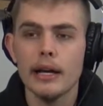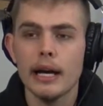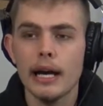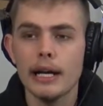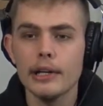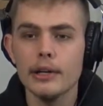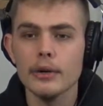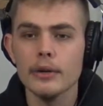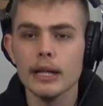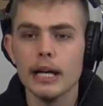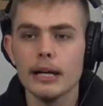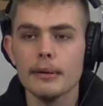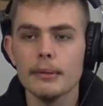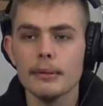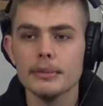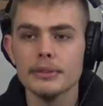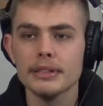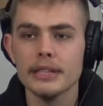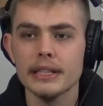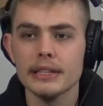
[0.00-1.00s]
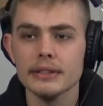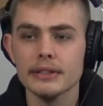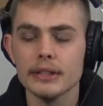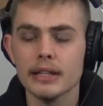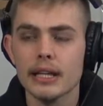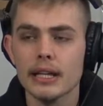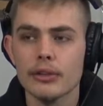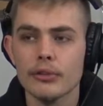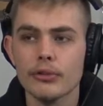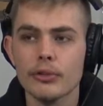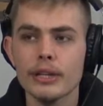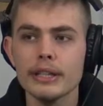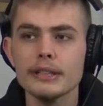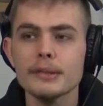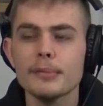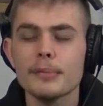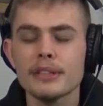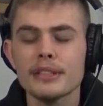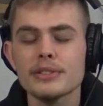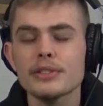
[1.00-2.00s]
know a lot of people say there's a lot of risk,
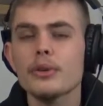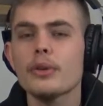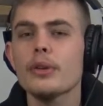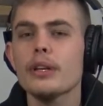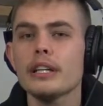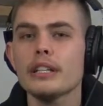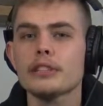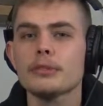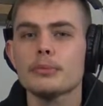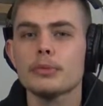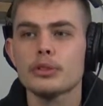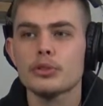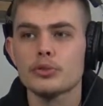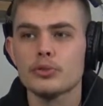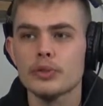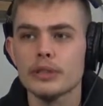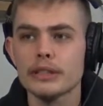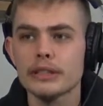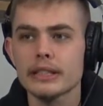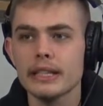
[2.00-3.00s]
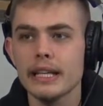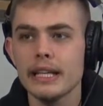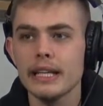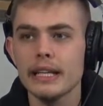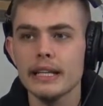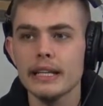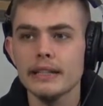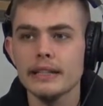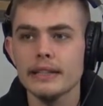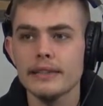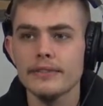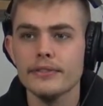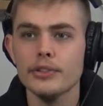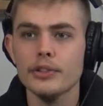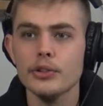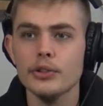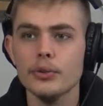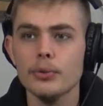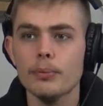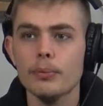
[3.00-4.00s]
but there's only as much risk in it if
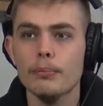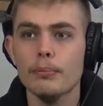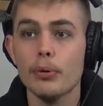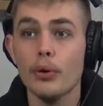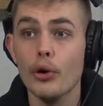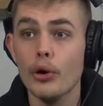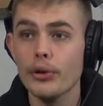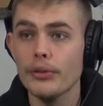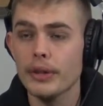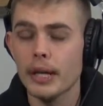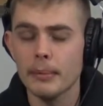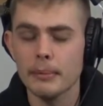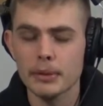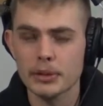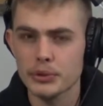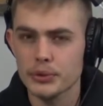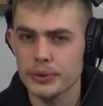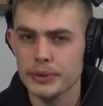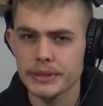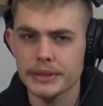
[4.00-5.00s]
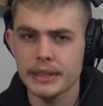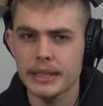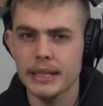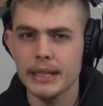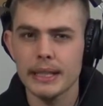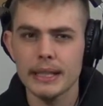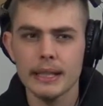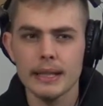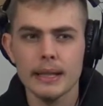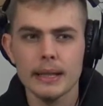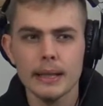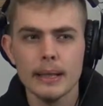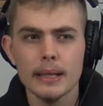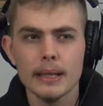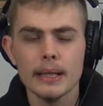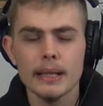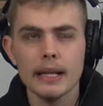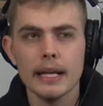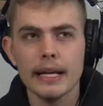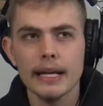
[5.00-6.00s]
you put that much risk in it.
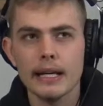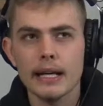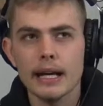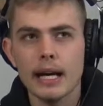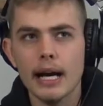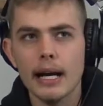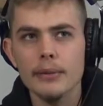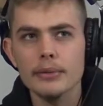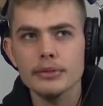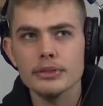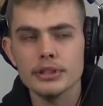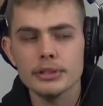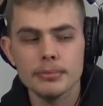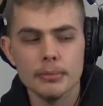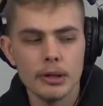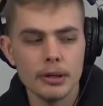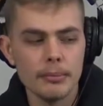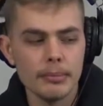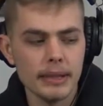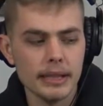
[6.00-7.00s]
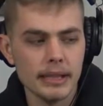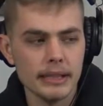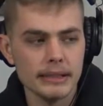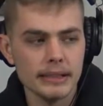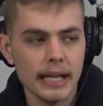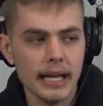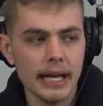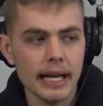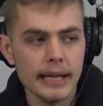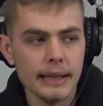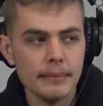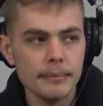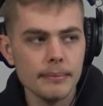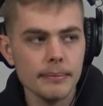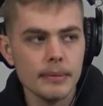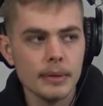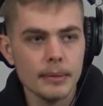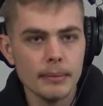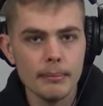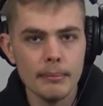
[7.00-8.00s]
Like I was smart because I
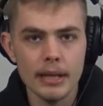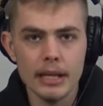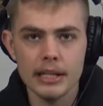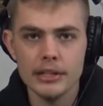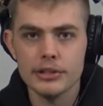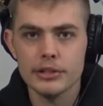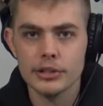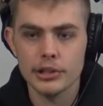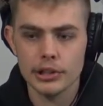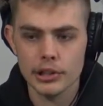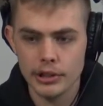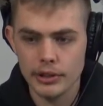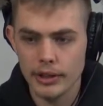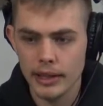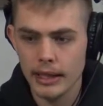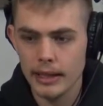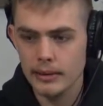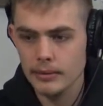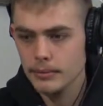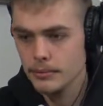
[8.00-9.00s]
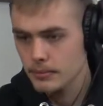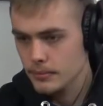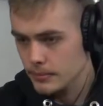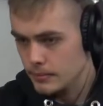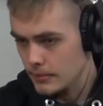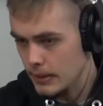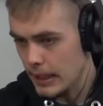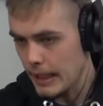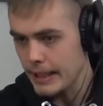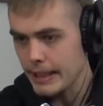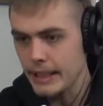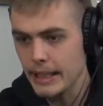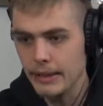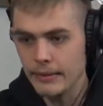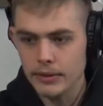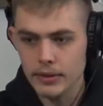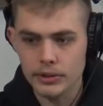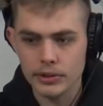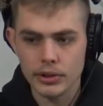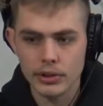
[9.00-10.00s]
made sure that I
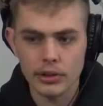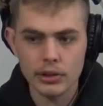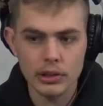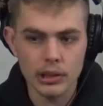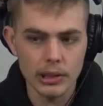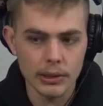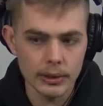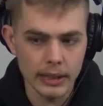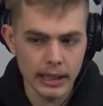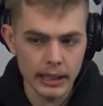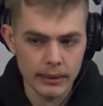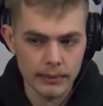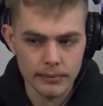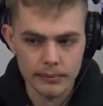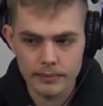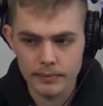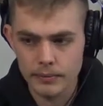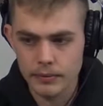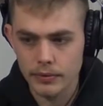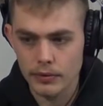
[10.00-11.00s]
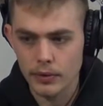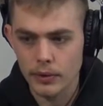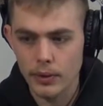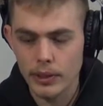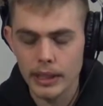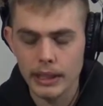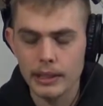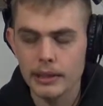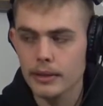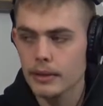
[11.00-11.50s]
never took a loan out for it.